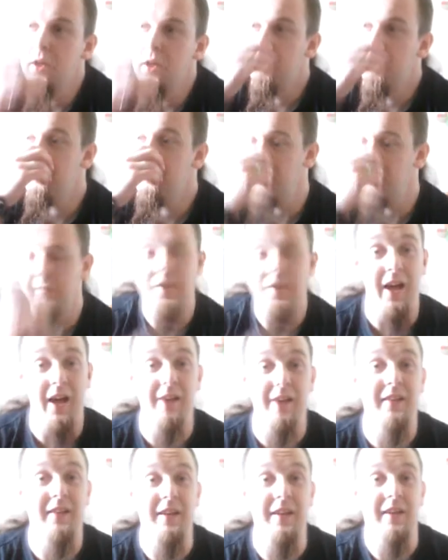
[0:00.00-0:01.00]
Stuff that
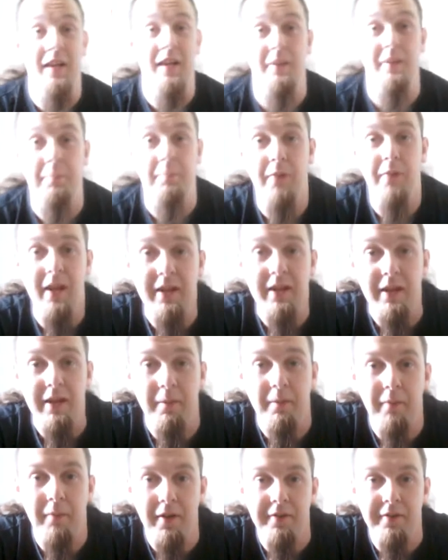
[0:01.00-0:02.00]
I didn't get to play
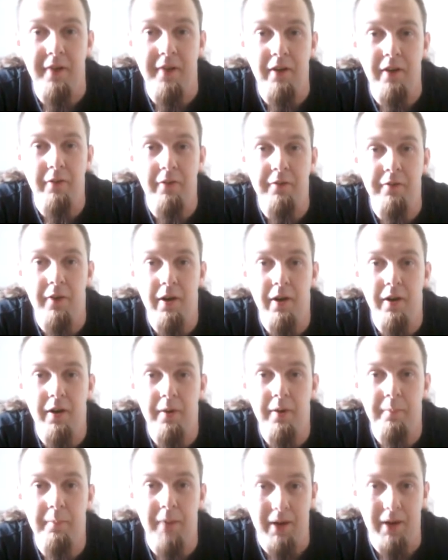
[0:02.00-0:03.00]
myself
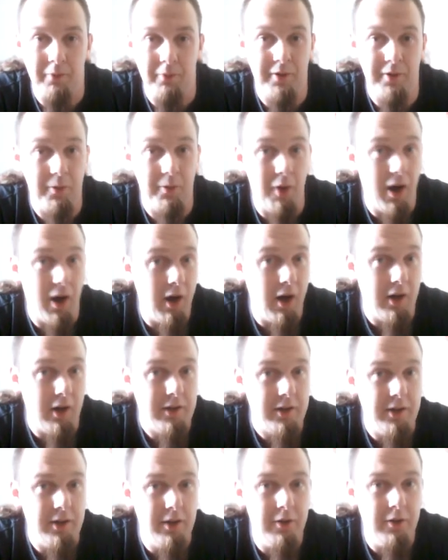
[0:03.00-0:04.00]
back when they were hot,
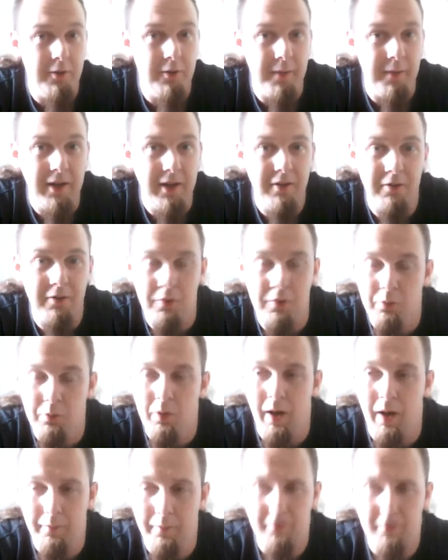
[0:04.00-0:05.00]
you know what I mean? So
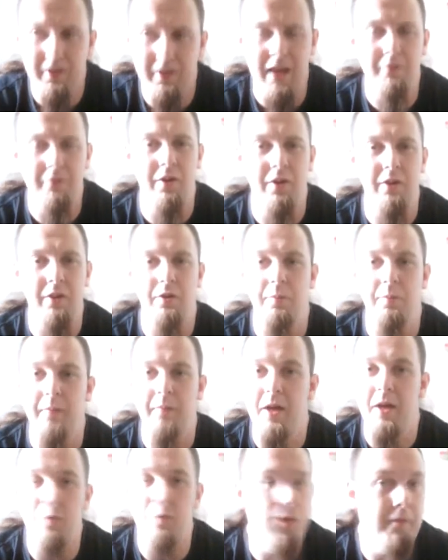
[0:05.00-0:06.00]
I'm just getting around to them
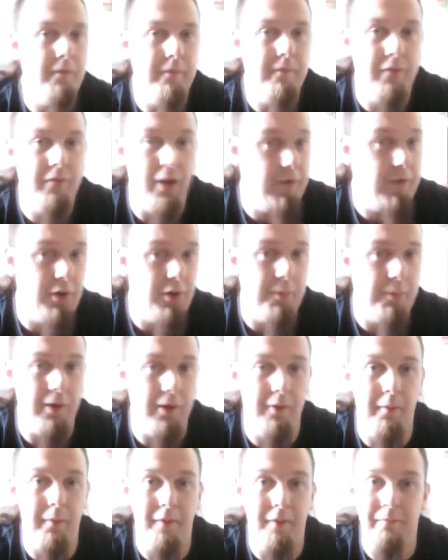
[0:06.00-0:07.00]
now. A couple
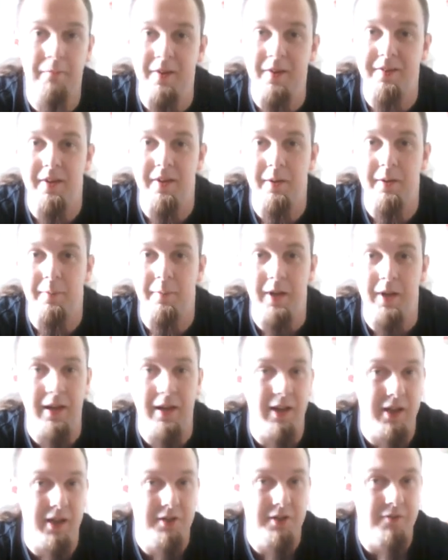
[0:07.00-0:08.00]
of them have been sitting in my
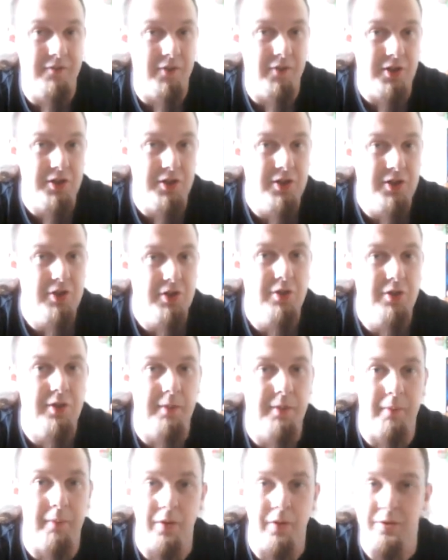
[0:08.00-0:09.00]
collection for years
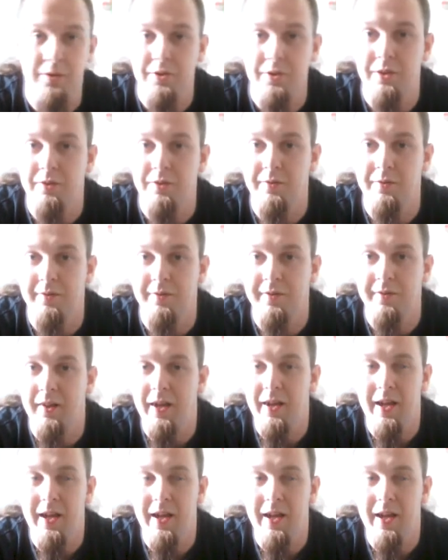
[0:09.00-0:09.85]
upon years